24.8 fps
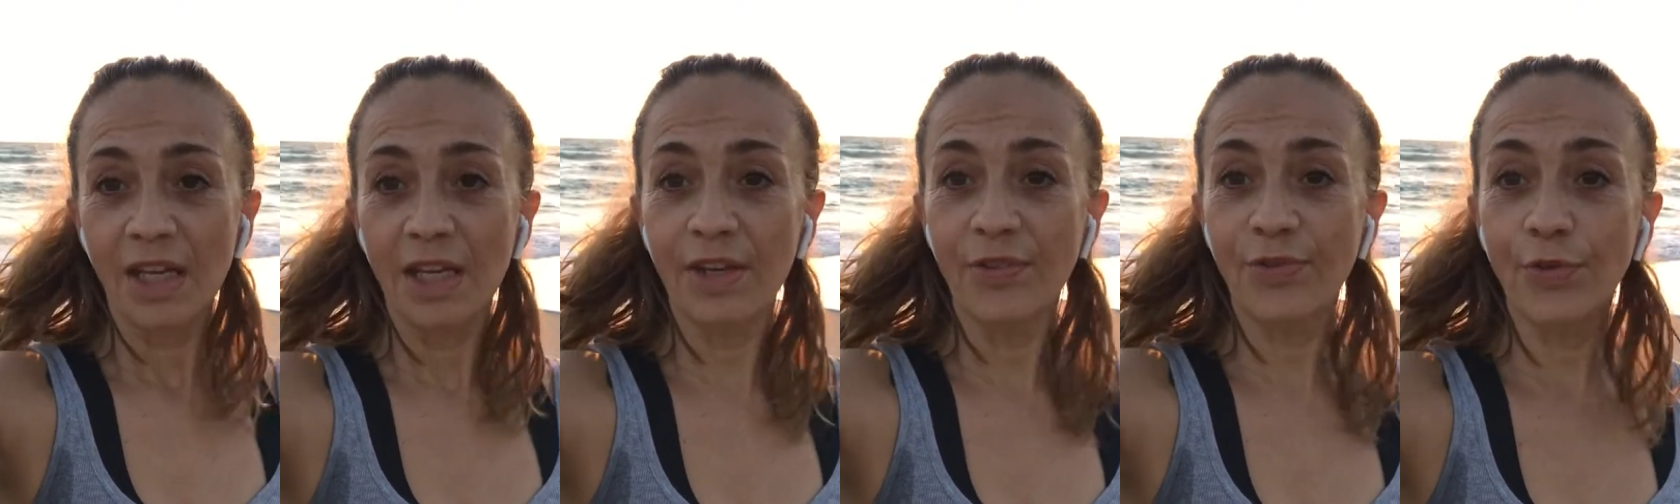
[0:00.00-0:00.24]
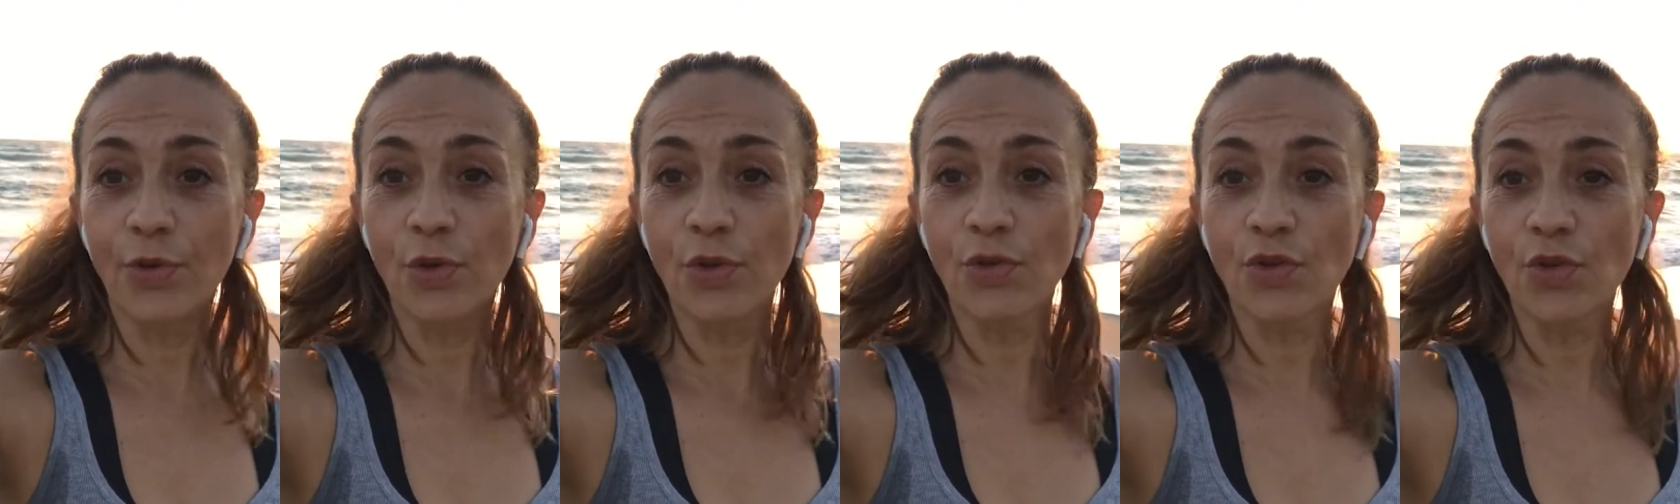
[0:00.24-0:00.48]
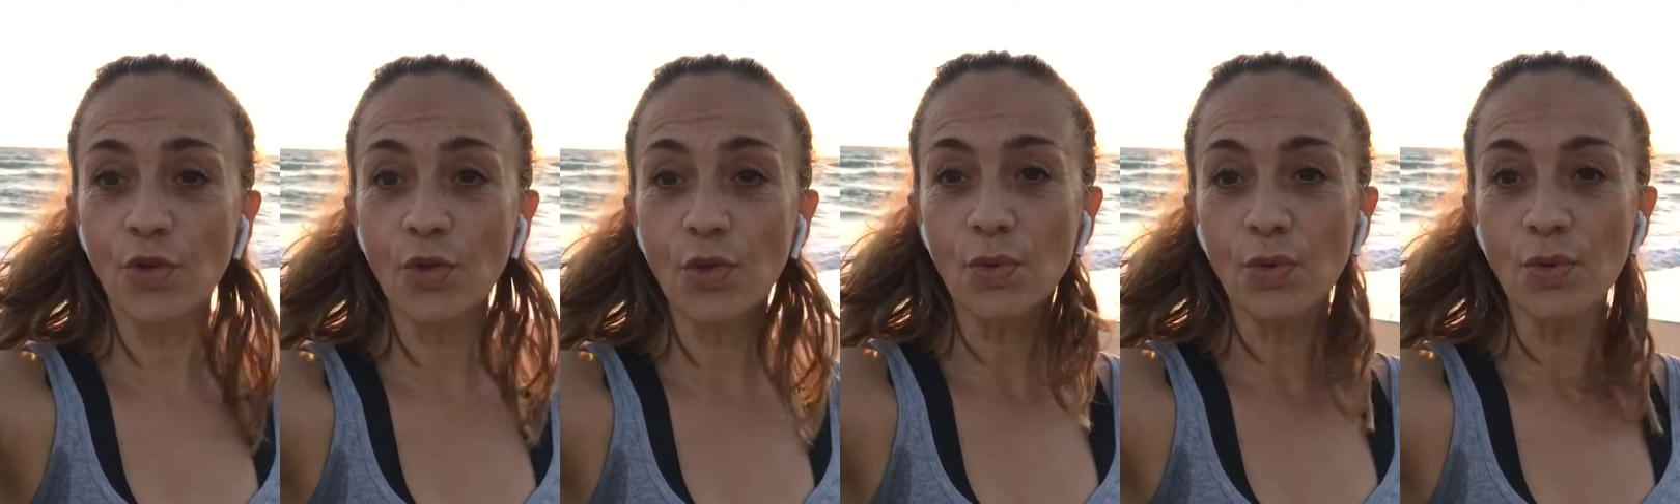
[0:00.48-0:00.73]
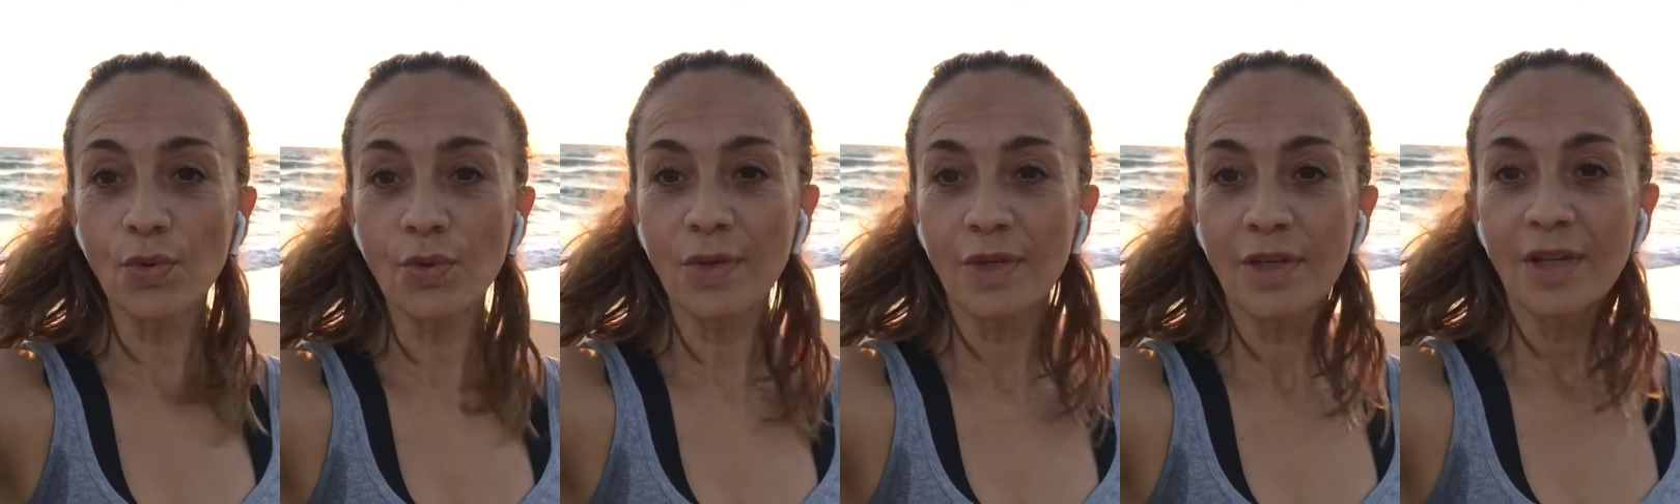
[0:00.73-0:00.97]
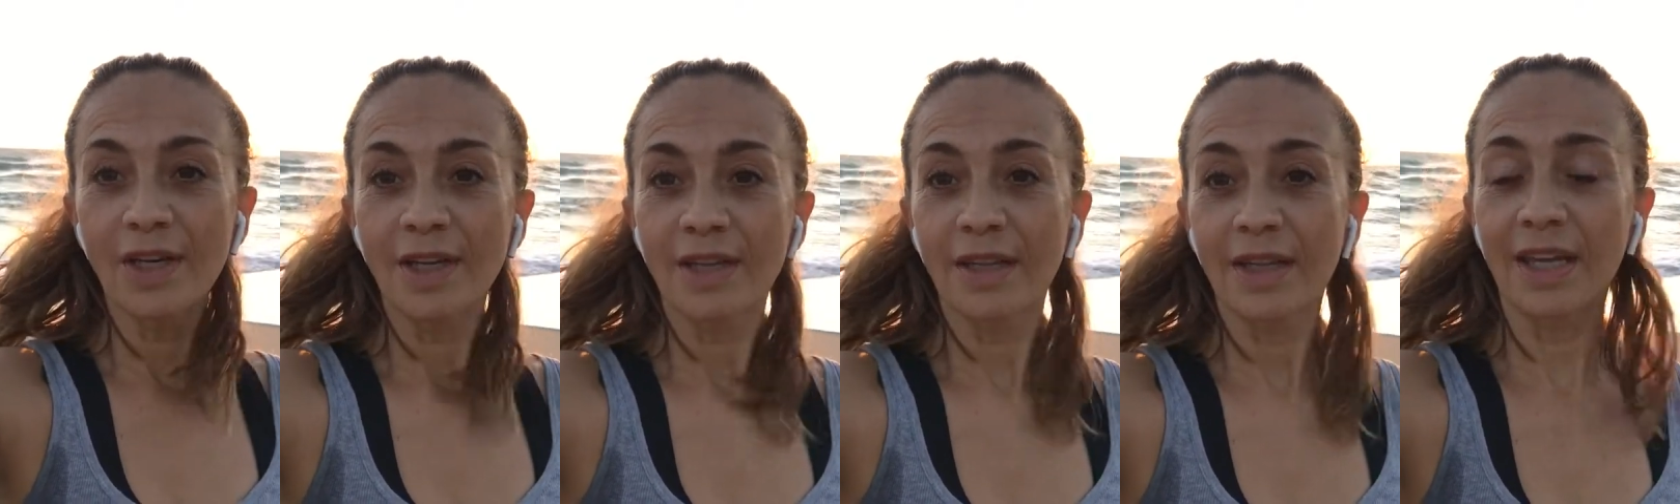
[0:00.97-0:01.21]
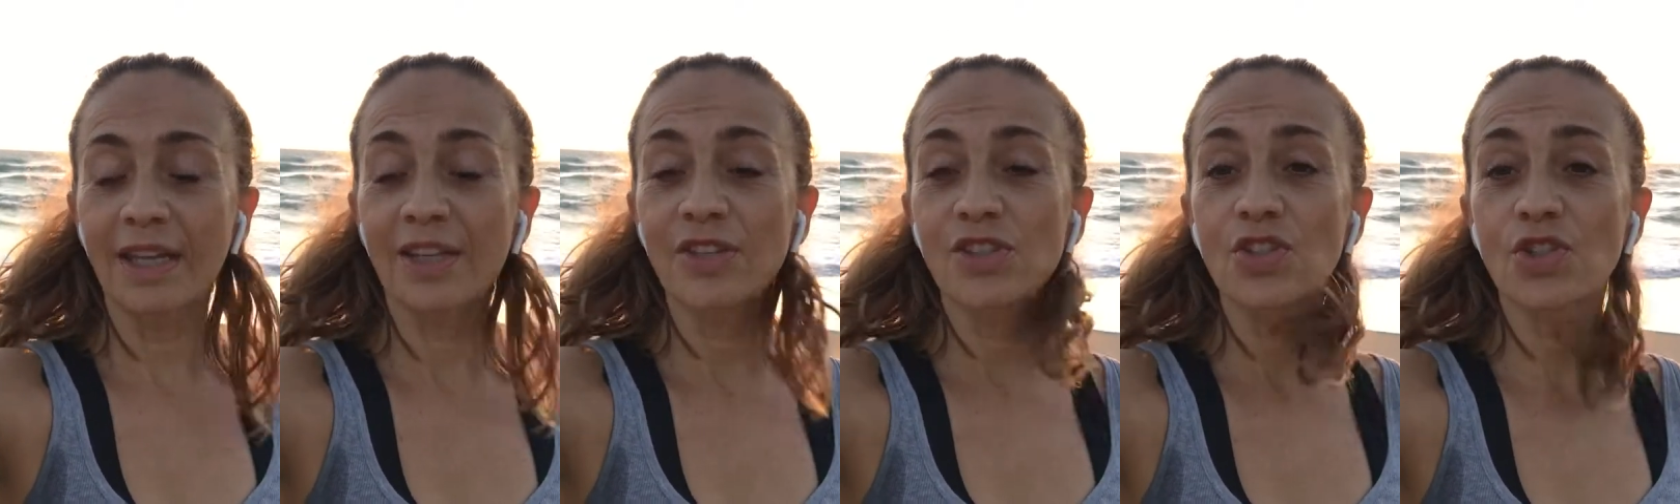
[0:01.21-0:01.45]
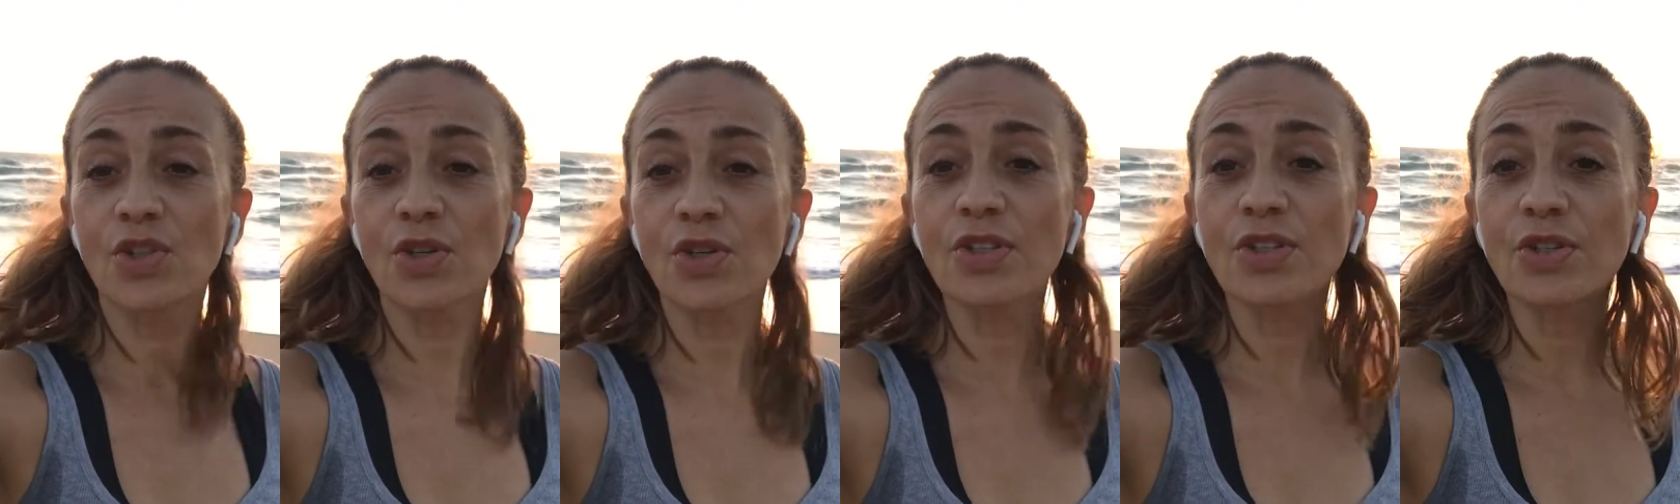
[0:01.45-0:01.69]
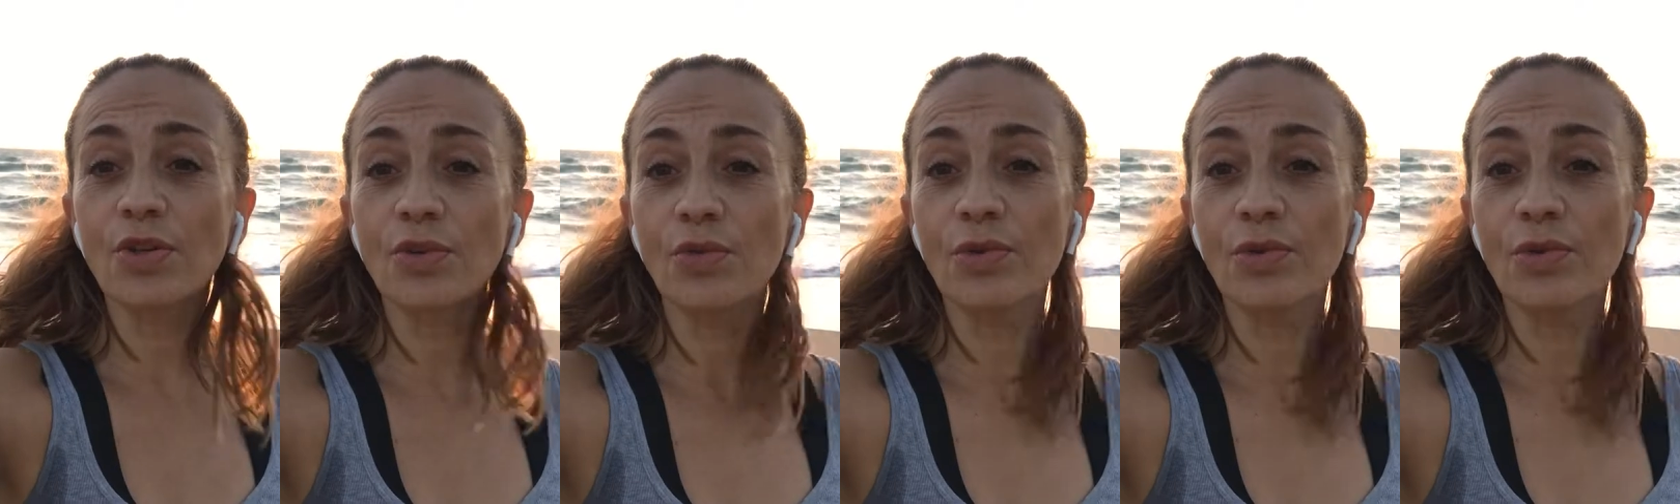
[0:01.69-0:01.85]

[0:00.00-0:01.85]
If you do, that is just